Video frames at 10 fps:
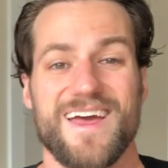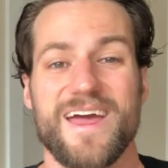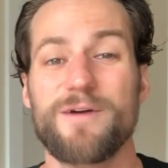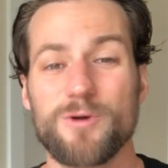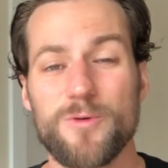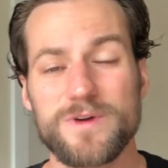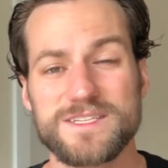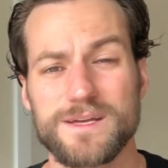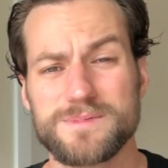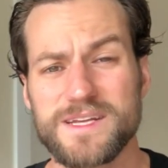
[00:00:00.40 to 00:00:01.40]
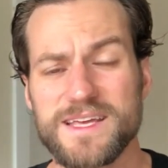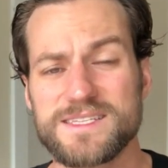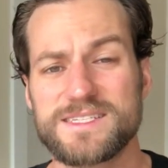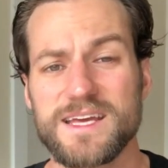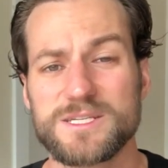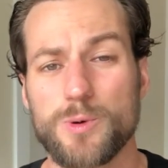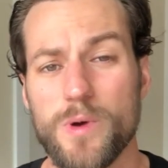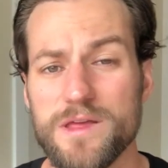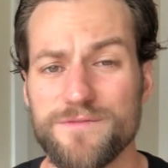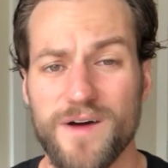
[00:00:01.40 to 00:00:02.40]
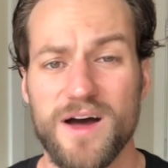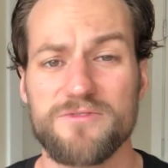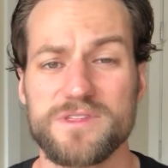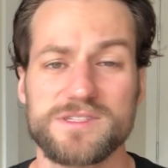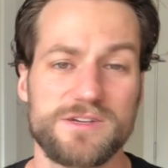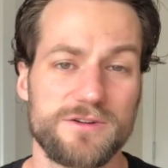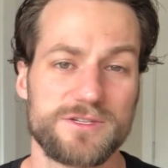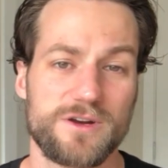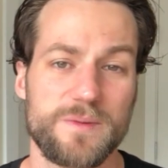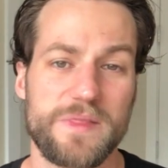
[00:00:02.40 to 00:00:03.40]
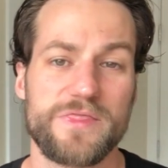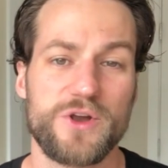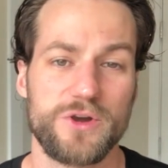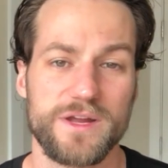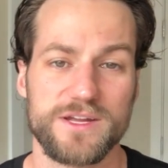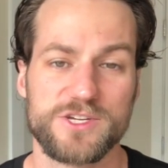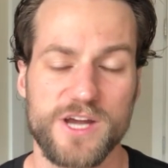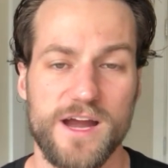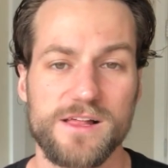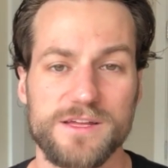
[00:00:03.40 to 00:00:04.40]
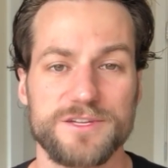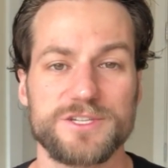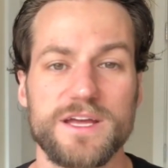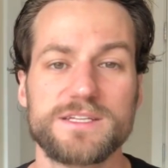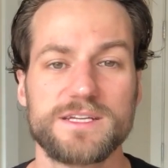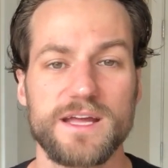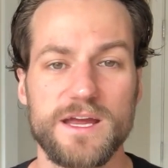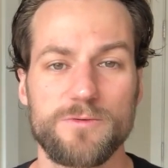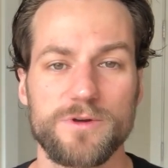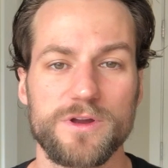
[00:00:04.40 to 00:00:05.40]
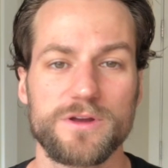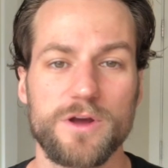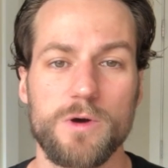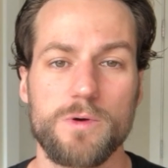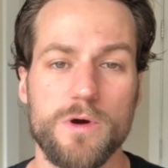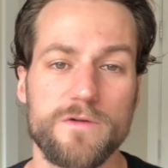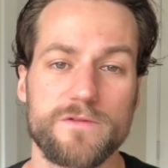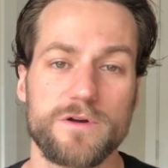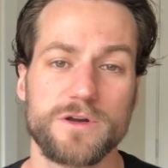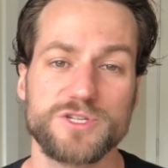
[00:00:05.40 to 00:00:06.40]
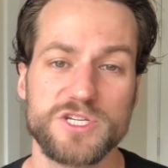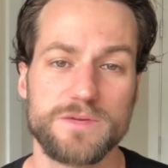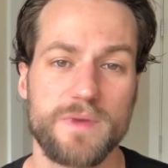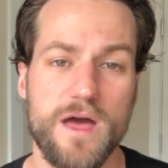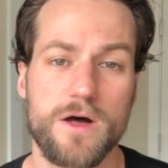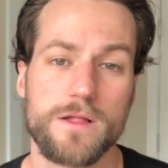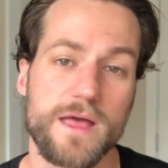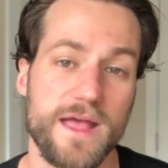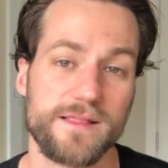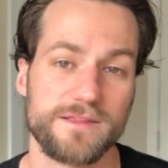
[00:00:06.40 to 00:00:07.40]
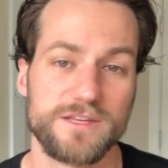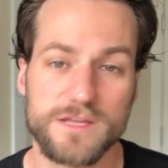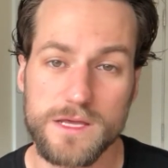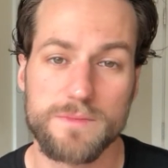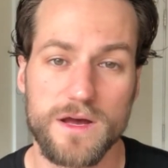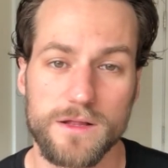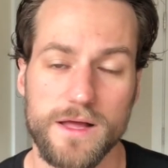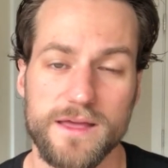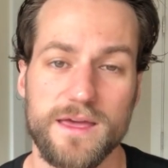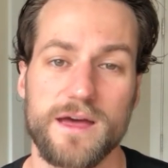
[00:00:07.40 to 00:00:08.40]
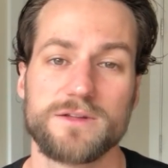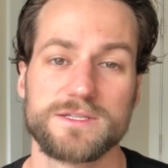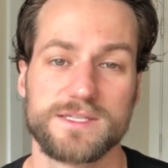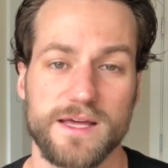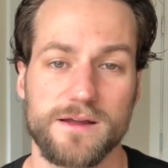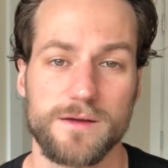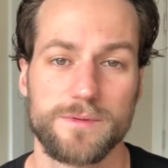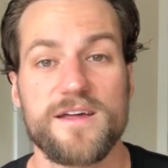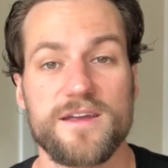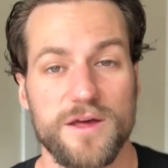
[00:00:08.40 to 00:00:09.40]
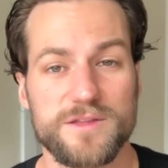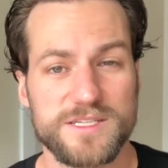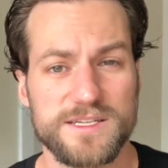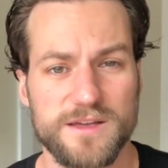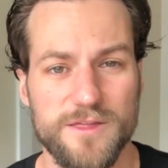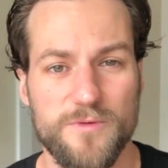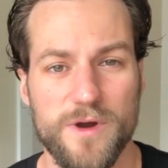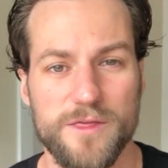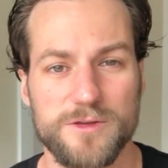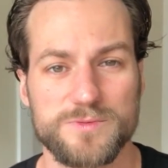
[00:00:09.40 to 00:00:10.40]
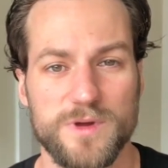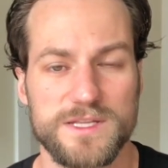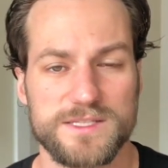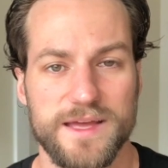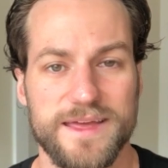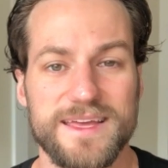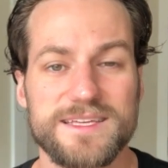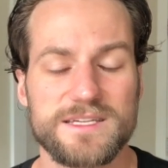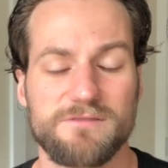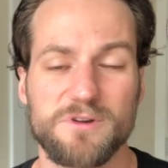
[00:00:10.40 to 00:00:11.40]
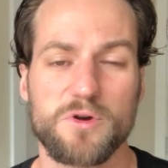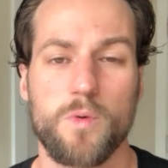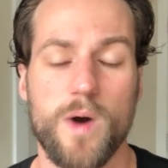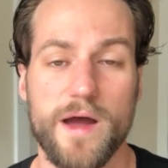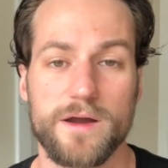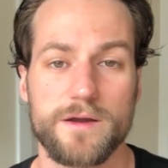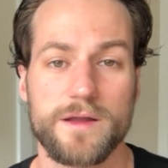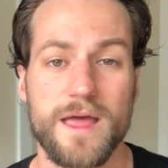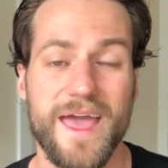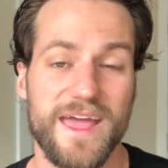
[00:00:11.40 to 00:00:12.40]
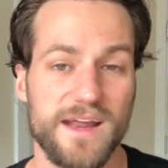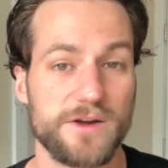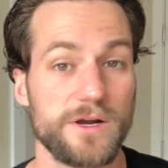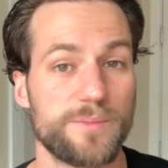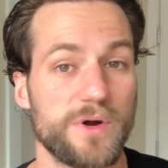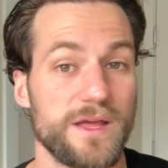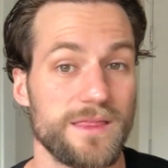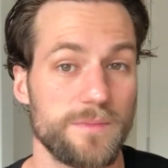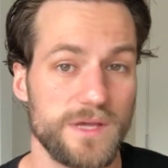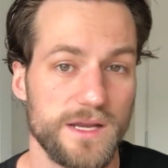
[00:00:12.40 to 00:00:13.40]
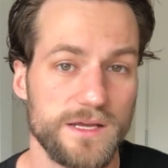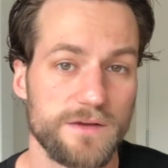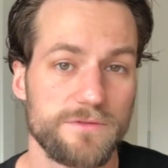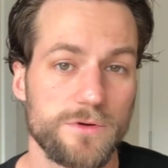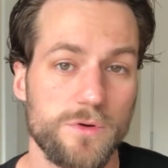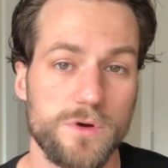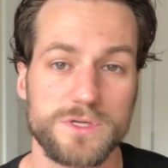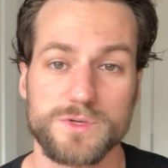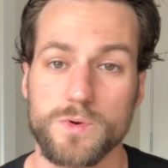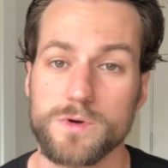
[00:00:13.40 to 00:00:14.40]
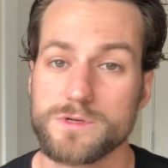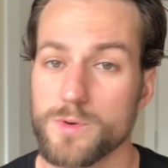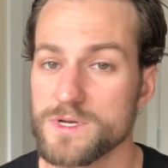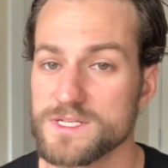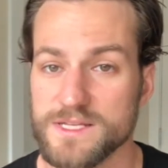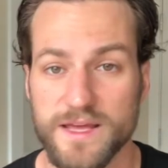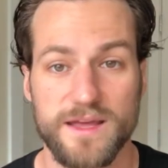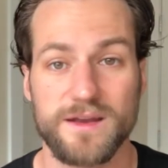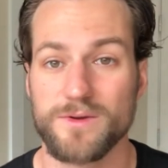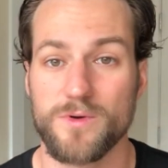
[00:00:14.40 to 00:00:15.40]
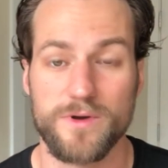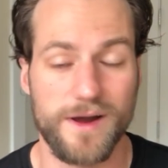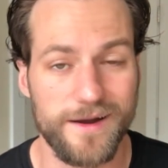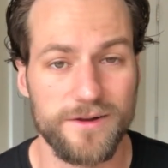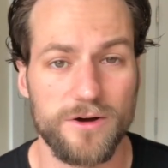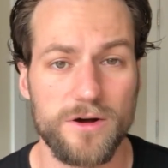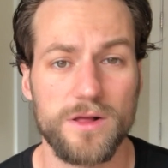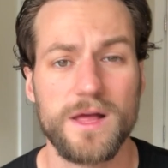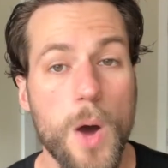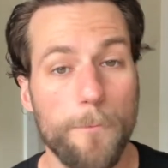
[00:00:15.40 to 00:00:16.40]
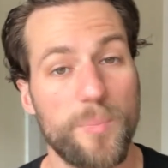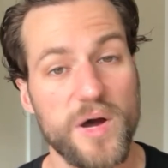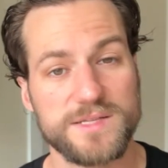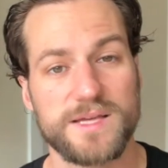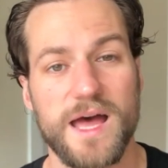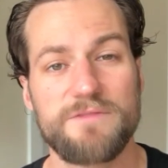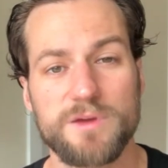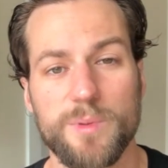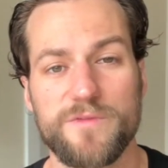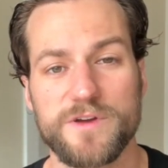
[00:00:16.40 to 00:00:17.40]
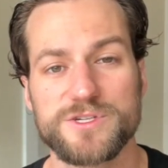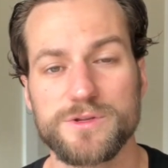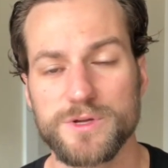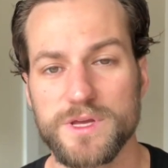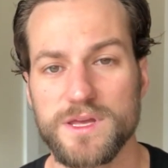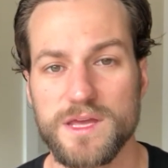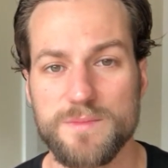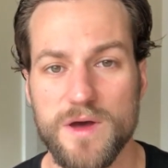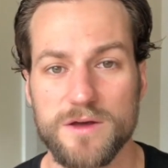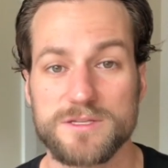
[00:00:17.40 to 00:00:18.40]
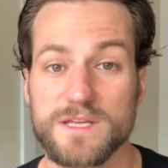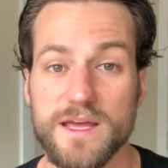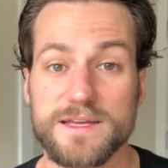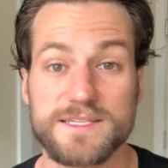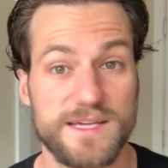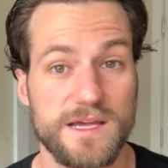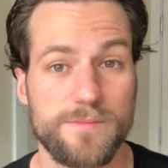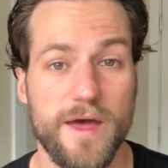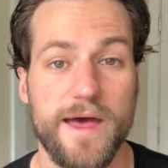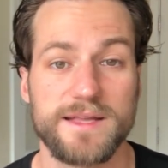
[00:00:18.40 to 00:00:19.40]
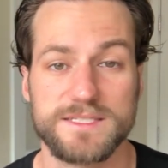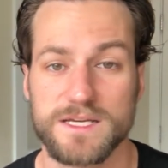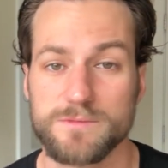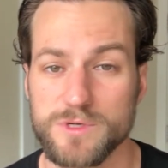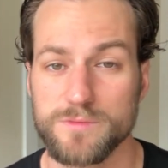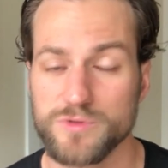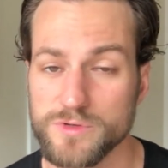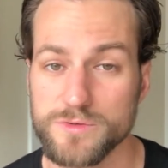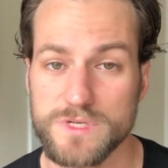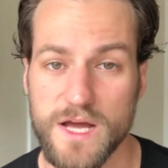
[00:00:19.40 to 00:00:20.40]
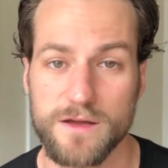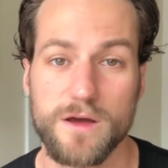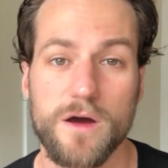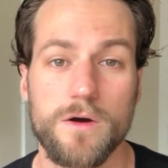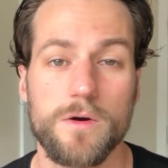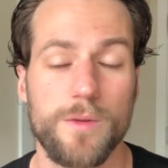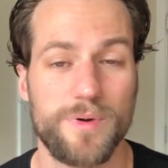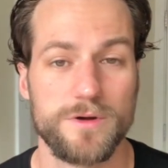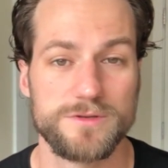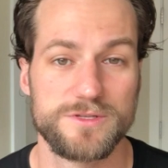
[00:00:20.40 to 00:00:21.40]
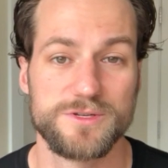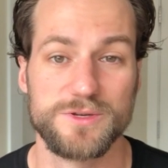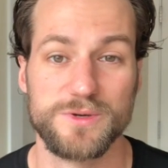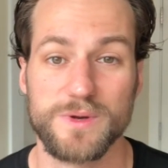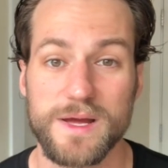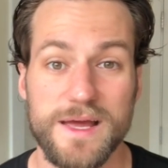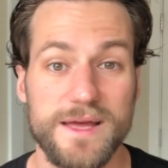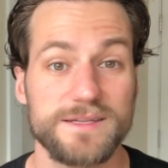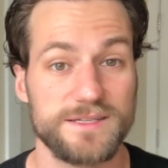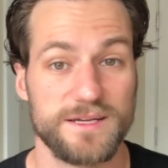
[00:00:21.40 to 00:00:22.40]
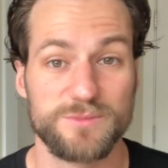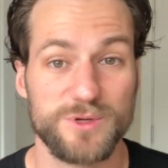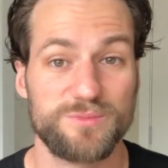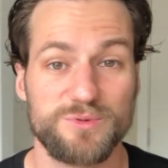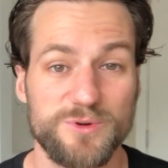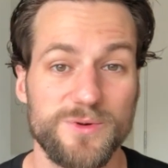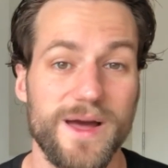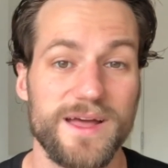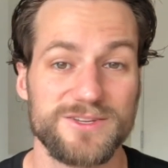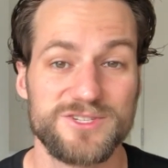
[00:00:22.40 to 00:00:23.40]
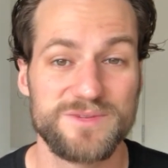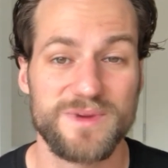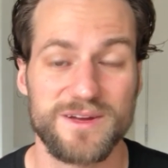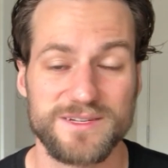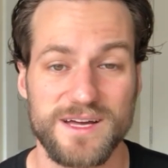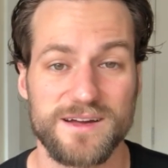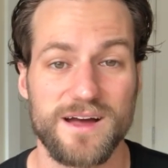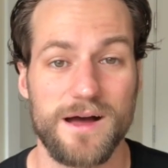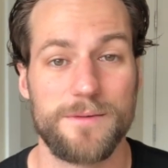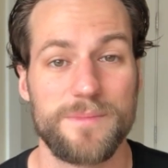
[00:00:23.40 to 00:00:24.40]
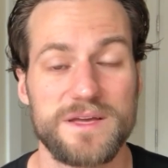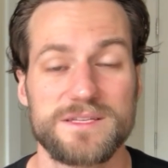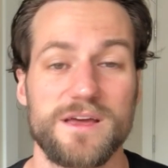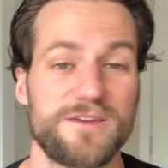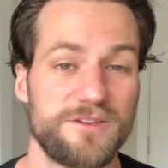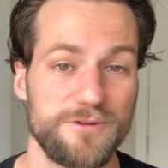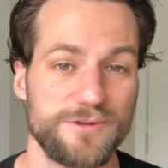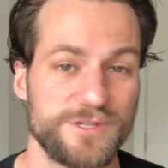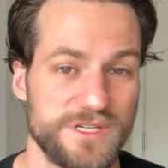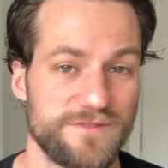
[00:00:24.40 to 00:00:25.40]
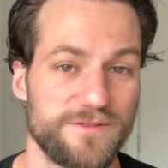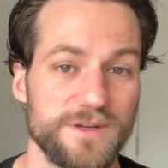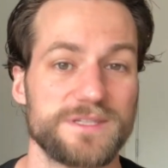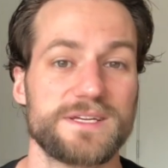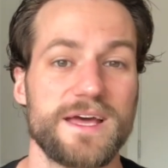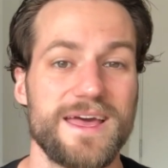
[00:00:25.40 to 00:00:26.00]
Hey everyone, what is up? Today is day 25 of the Zero to Startup in 30 Day Challenge, and today we're gonna go over Gmail and email account setup. Now, this is another one of those ones that isn't required, and I could have put it in the beginning of the course or towards the end or not at all, but having a professional looking email, say tim at damngoodbrew.co opposed to damngoodbrew at gmail.com makes a huge difference.